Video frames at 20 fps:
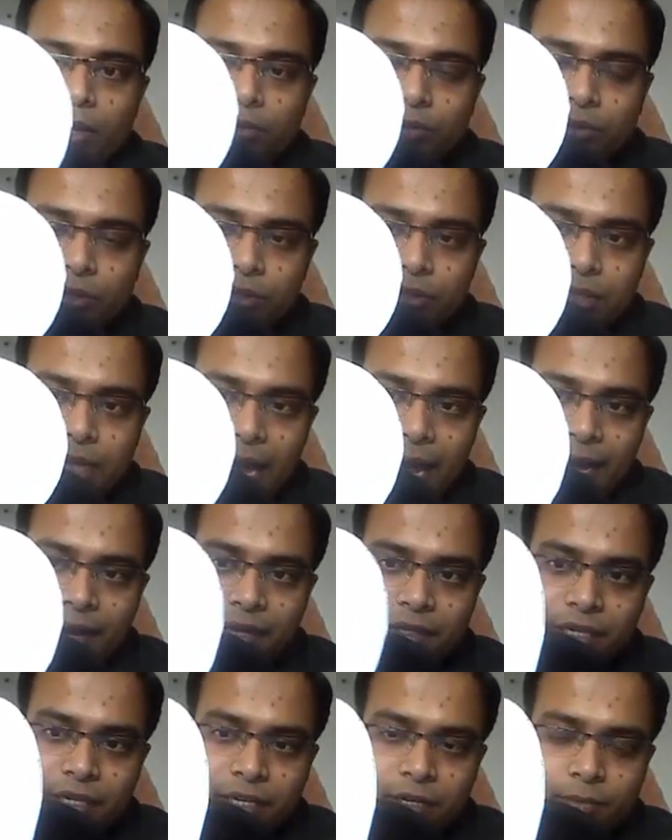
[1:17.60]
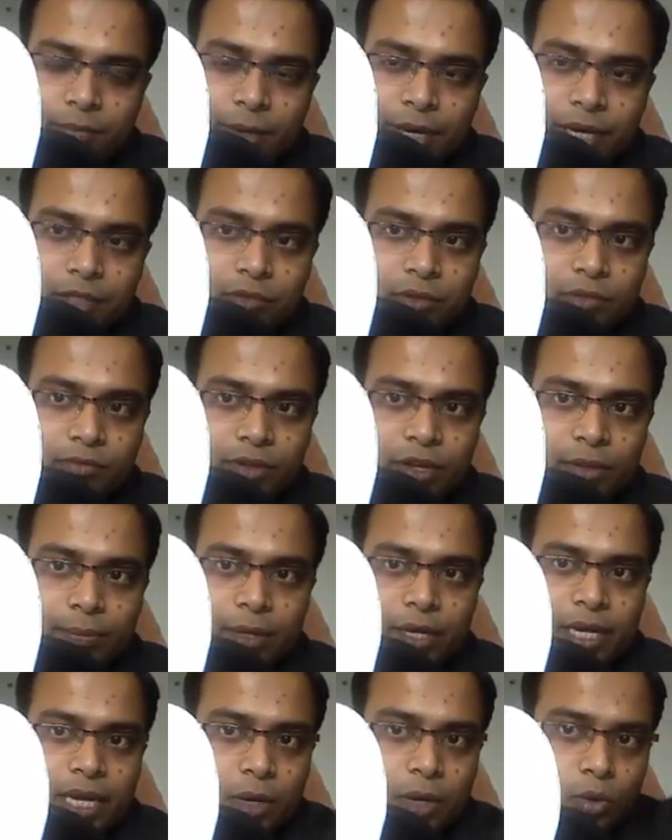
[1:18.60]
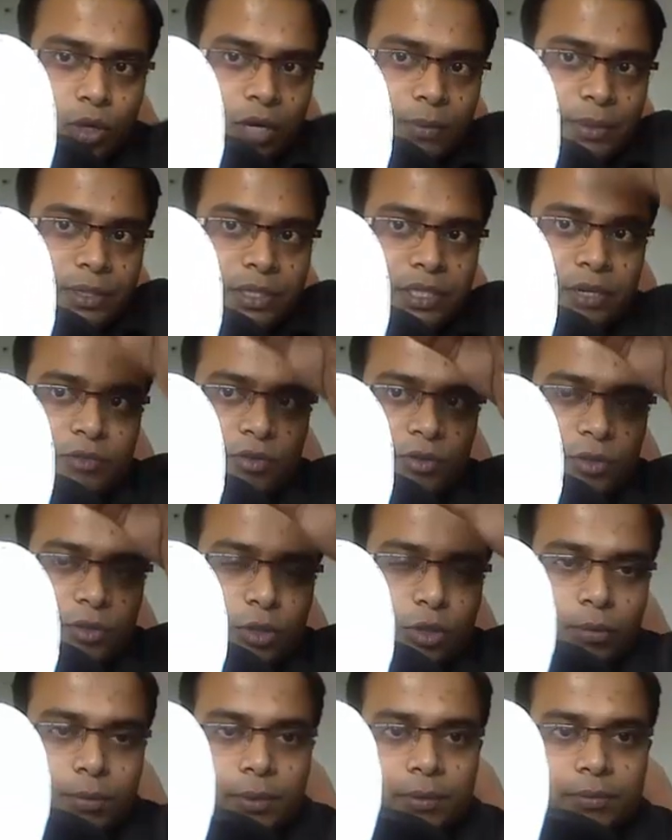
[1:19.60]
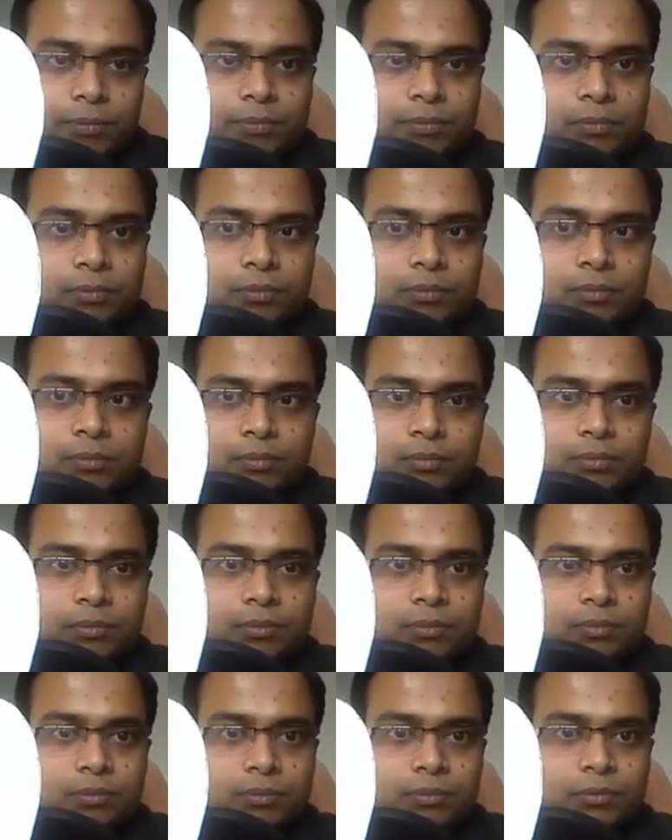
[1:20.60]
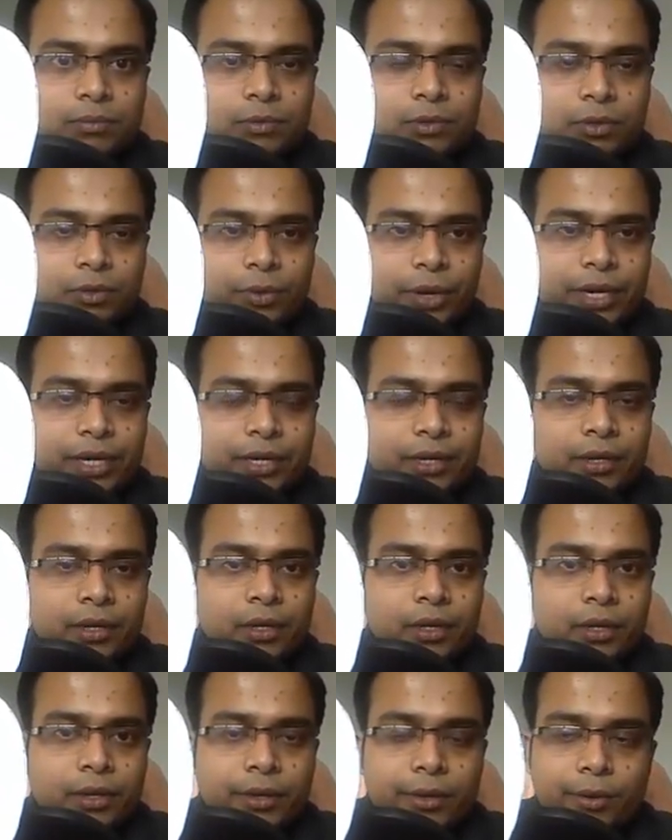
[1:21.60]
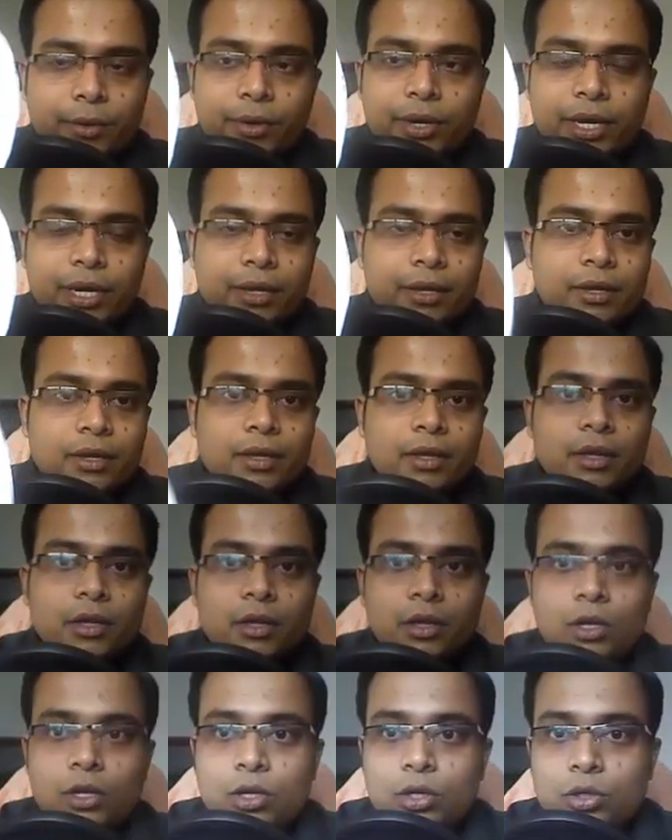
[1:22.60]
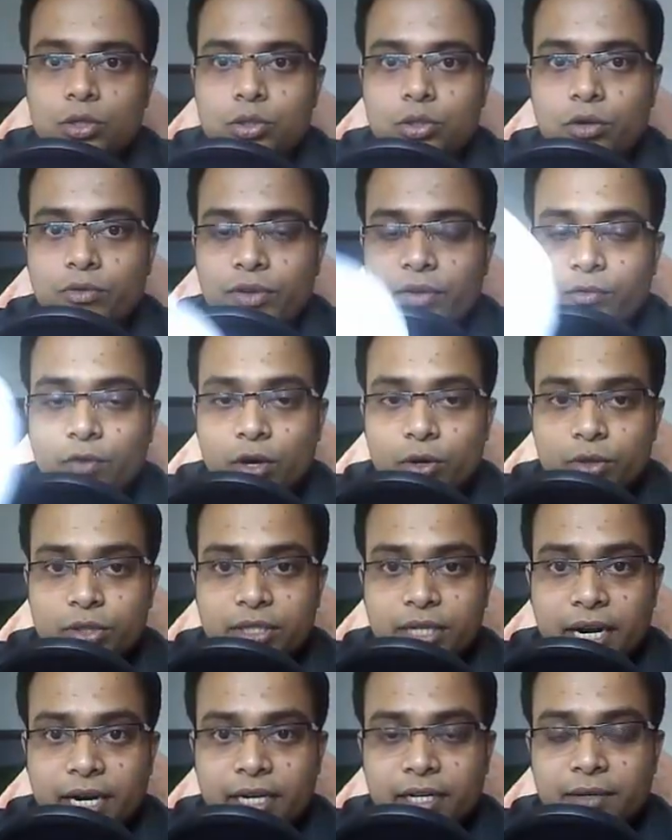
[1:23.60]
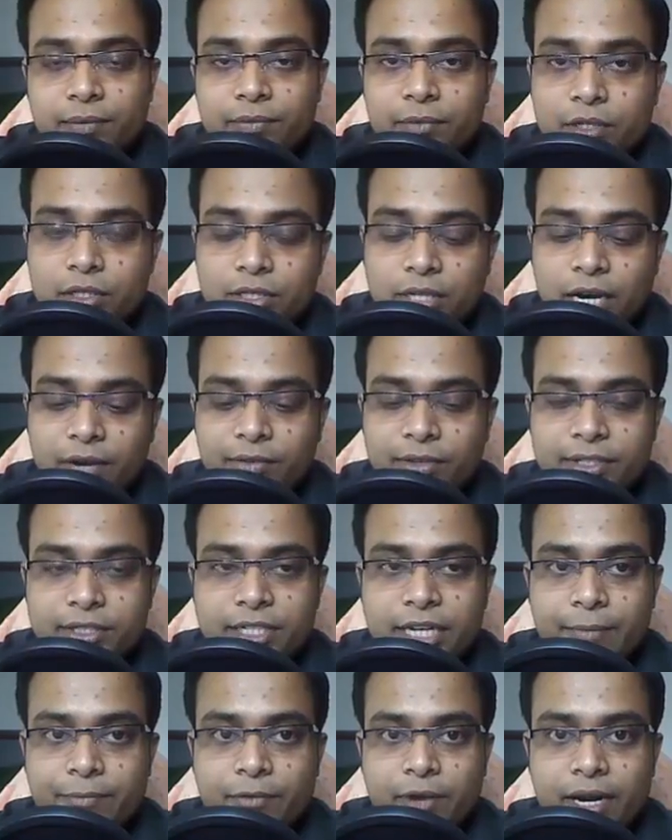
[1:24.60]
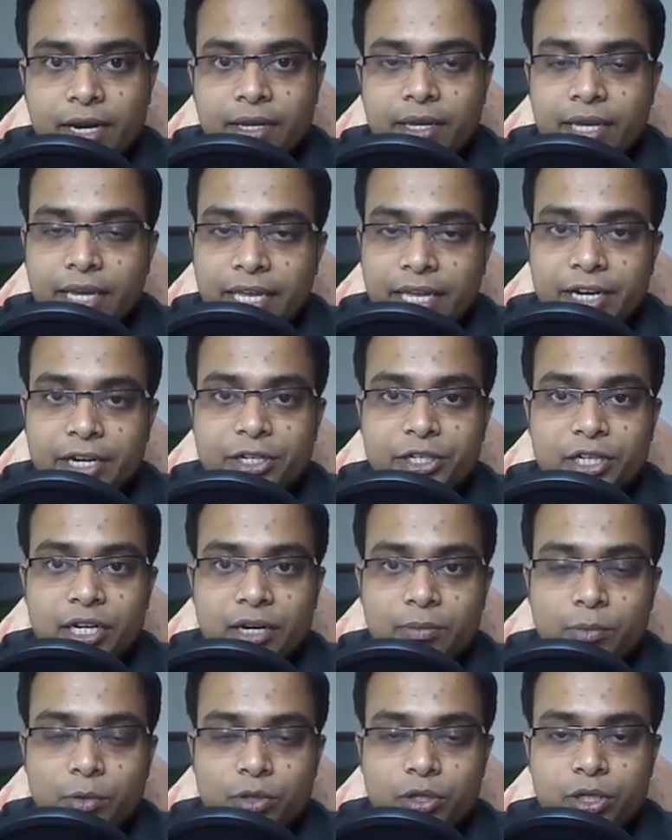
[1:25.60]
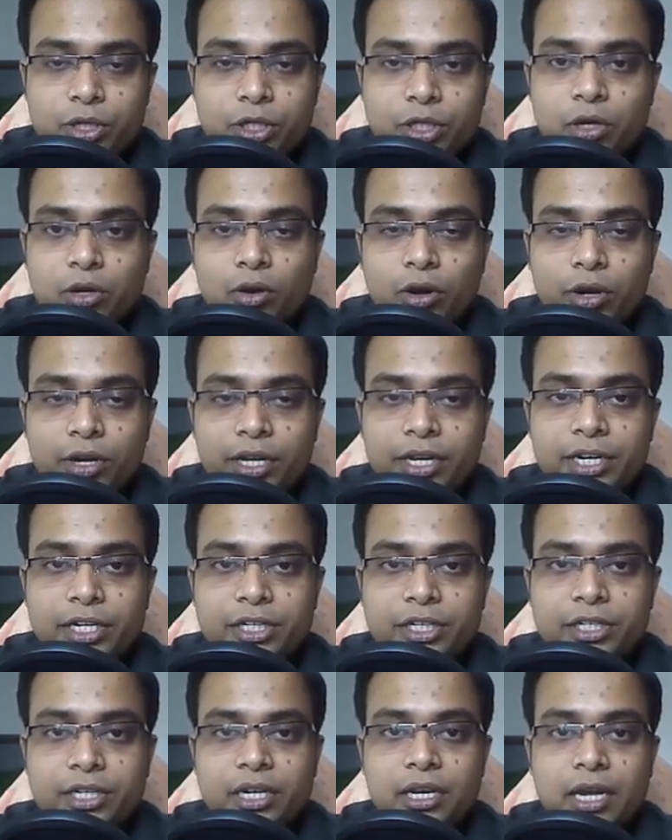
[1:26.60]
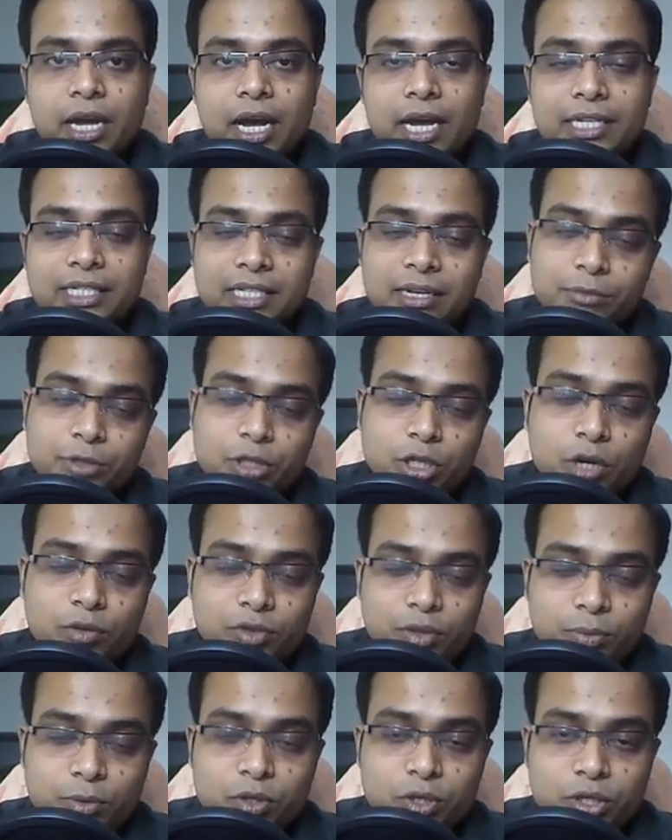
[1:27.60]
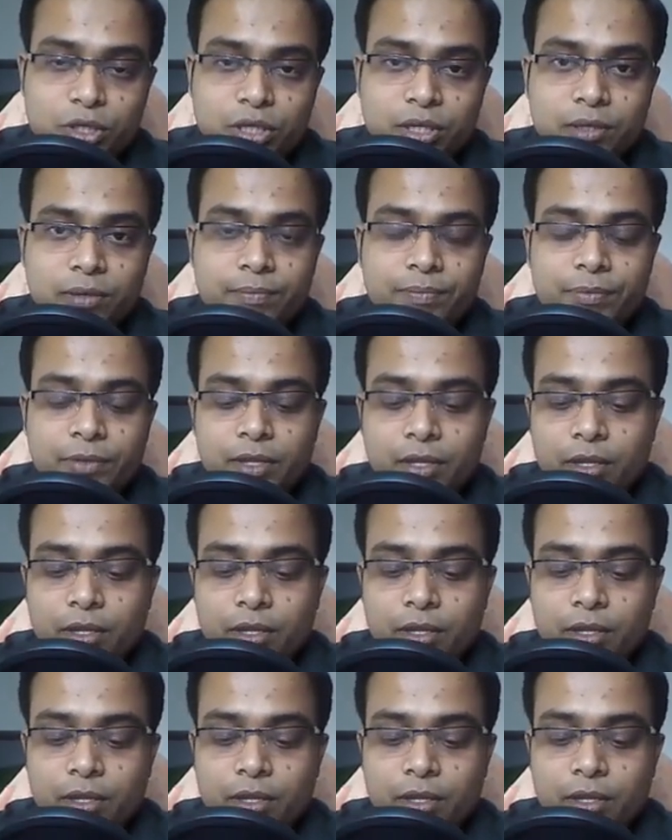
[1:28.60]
Now this angle that it makes with VP can only be seen from the top, right? Okay, so we've got to start. Start with step one, initial position or initial assumption of the position.